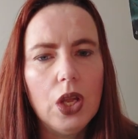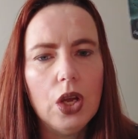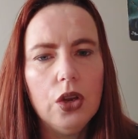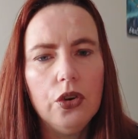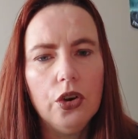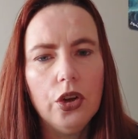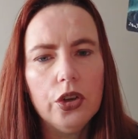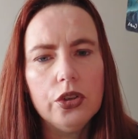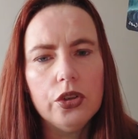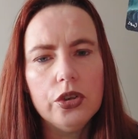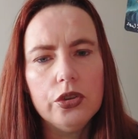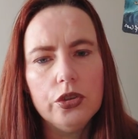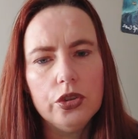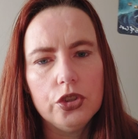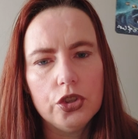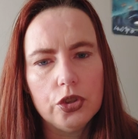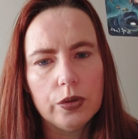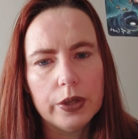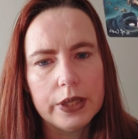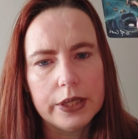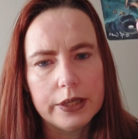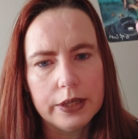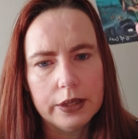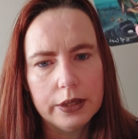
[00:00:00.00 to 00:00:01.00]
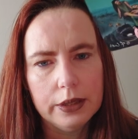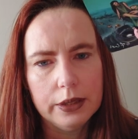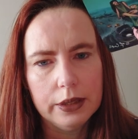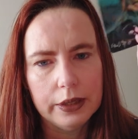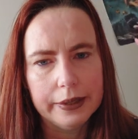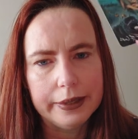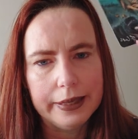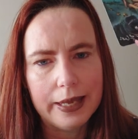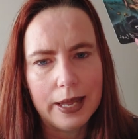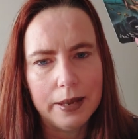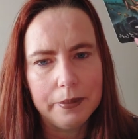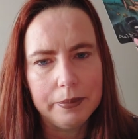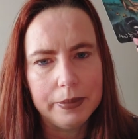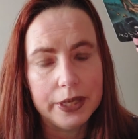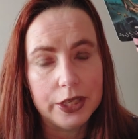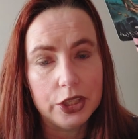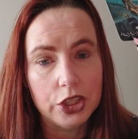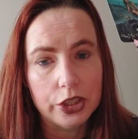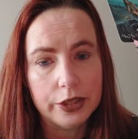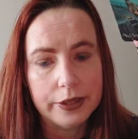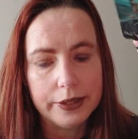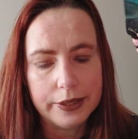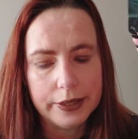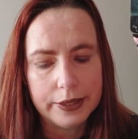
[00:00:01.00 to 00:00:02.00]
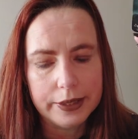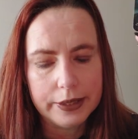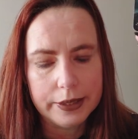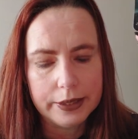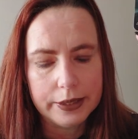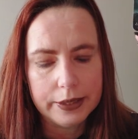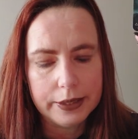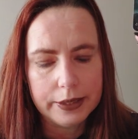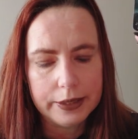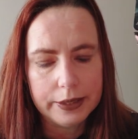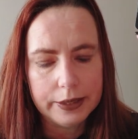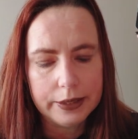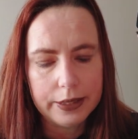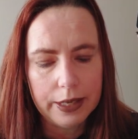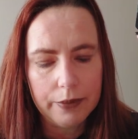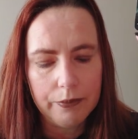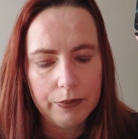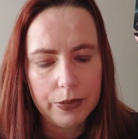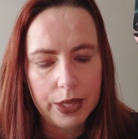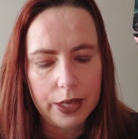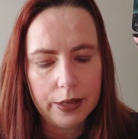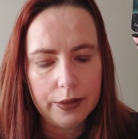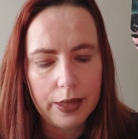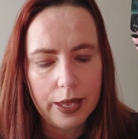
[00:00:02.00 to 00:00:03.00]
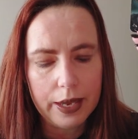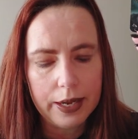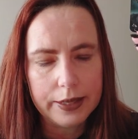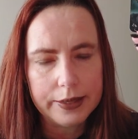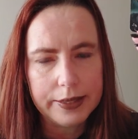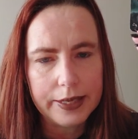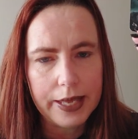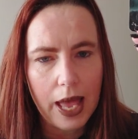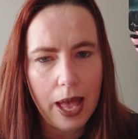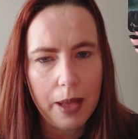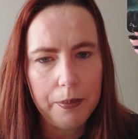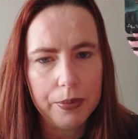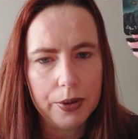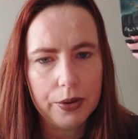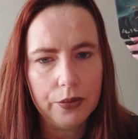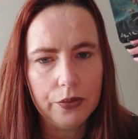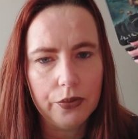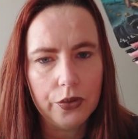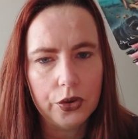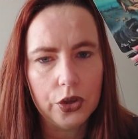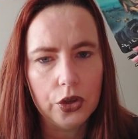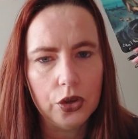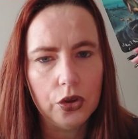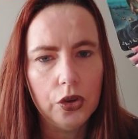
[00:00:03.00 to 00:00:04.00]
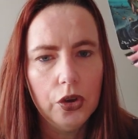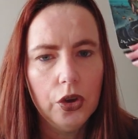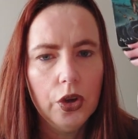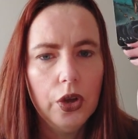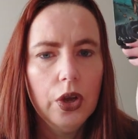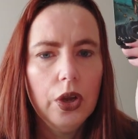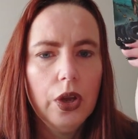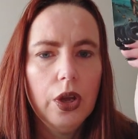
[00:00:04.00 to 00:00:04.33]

not through choice. It can be just something that has happened for you